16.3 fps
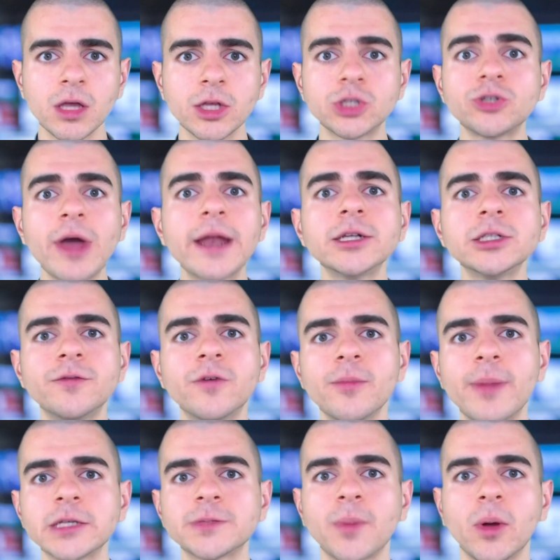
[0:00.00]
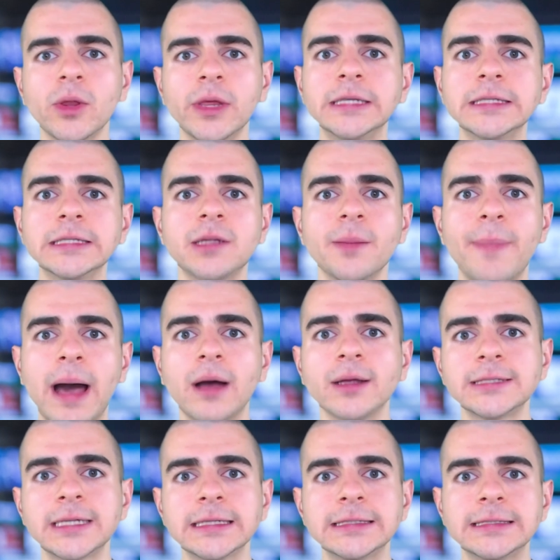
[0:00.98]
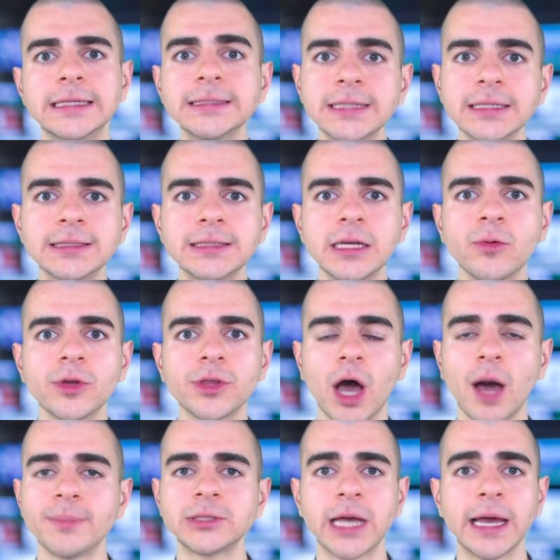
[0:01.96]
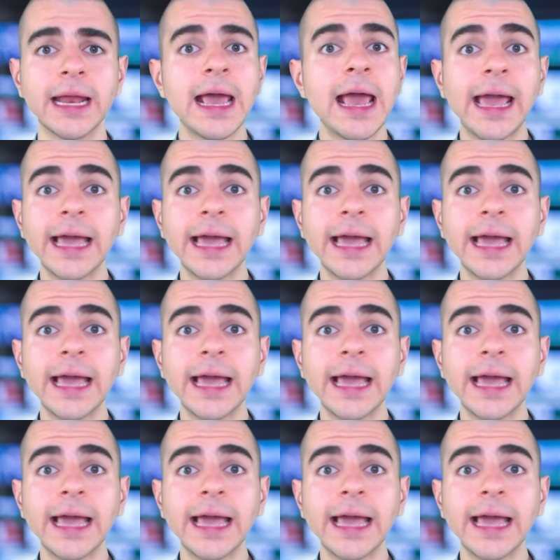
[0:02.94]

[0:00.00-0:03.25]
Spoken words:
The strategy for best ball leagues is to balance consistency with upside.